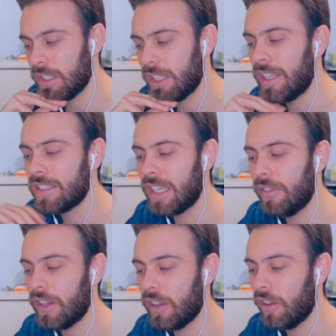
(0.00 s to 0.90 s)
See, he's
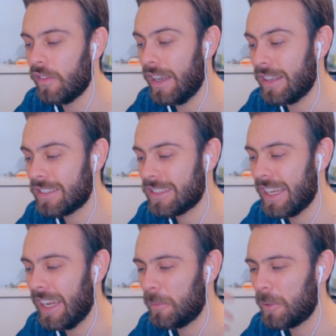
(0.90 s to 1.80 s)
giving her that
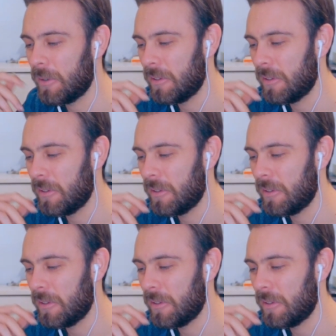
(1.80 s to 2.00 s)
escape